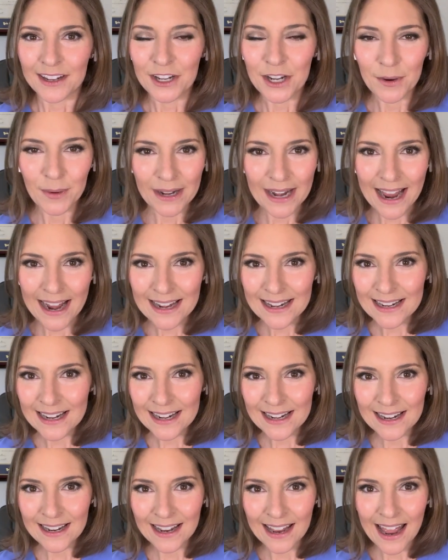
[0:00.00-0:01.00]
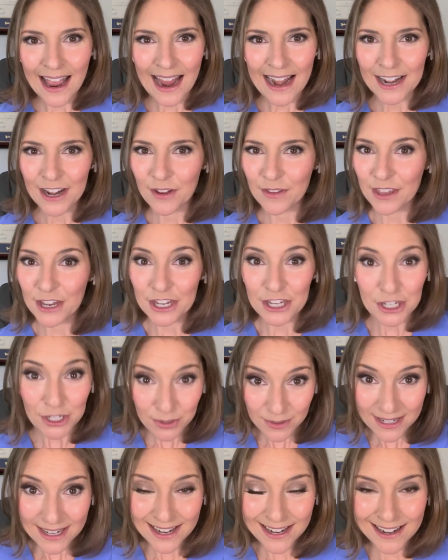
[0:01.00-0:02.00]
You know what I need? I know that
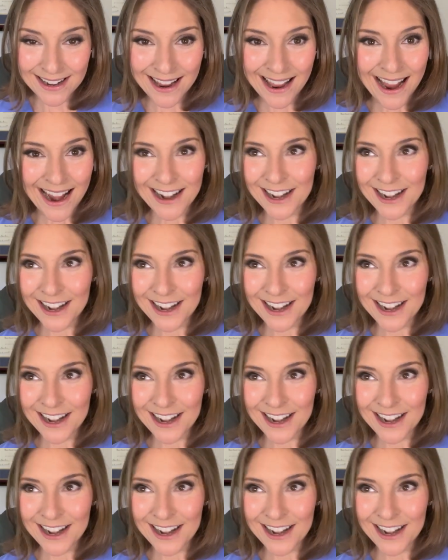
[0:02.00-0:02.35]
you need.